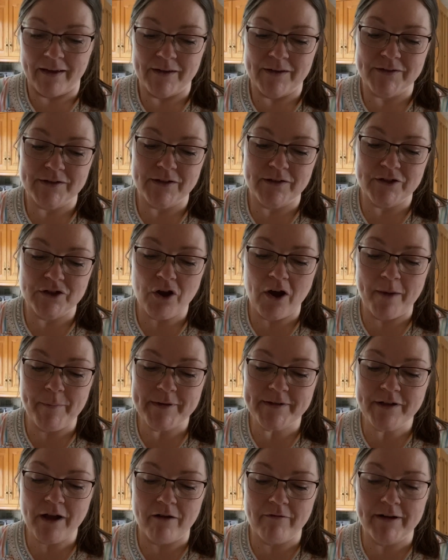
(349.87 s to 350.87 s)
So the time
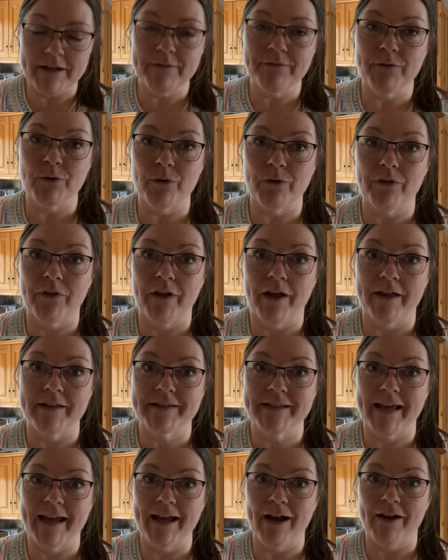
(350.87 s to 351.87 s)
is currently
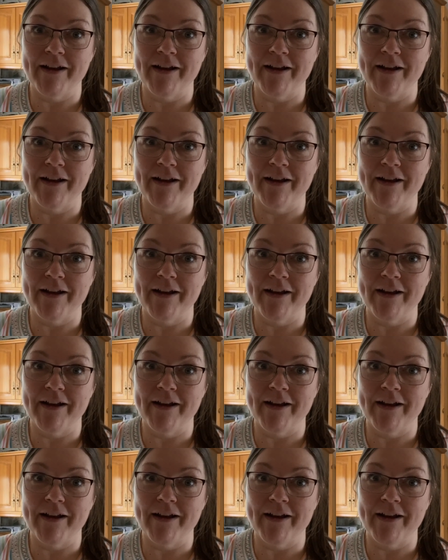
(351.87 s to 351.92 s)
4:30.